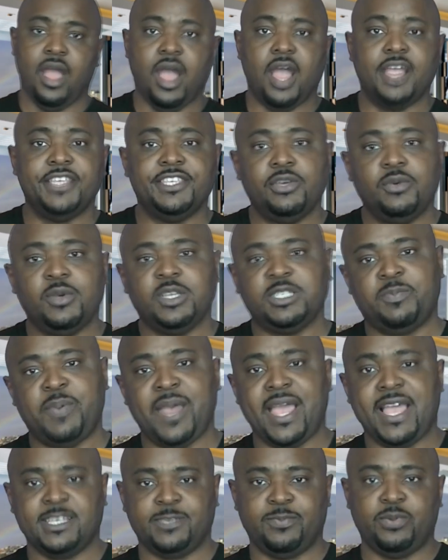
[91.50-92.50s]
A U.S.
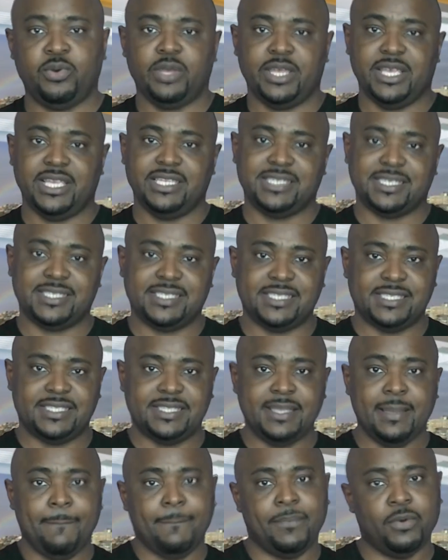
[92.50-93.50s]
passport is a
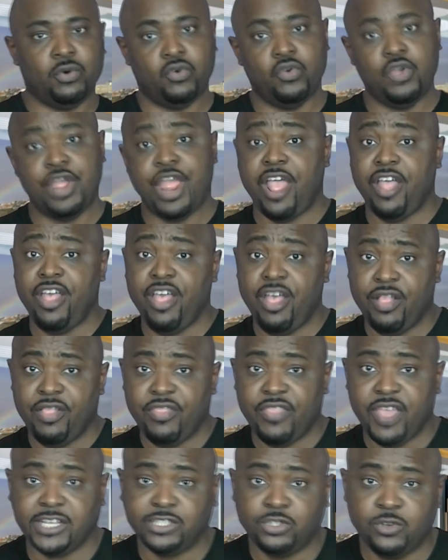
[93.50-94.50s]
symbol
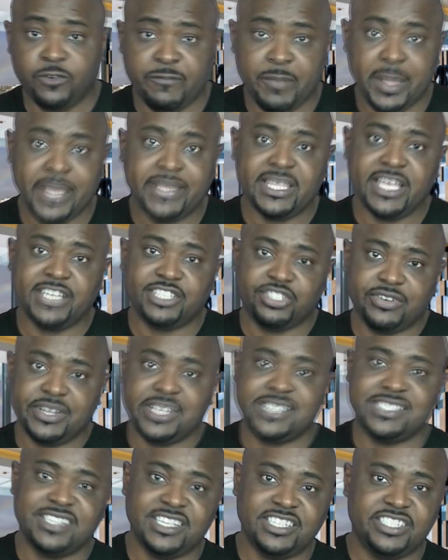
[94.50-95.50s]
that you've made that
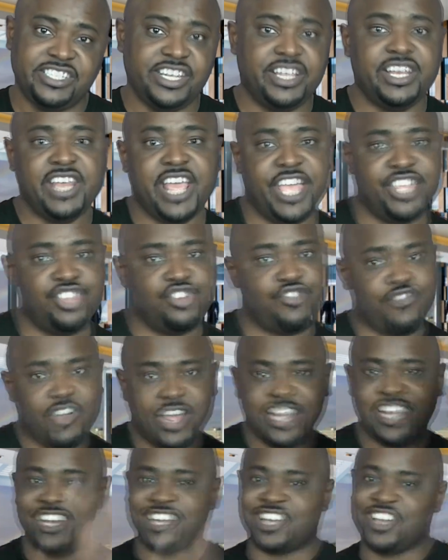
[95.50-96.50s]
transition and you're
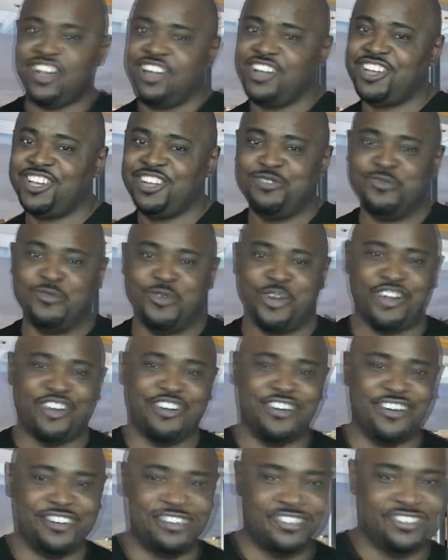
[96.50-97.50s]
ready to conquer the
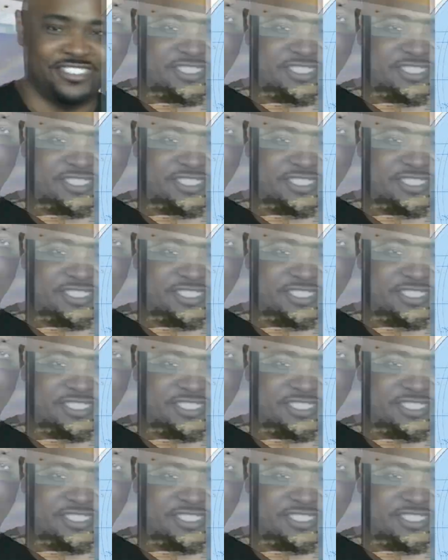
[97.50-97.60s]
world.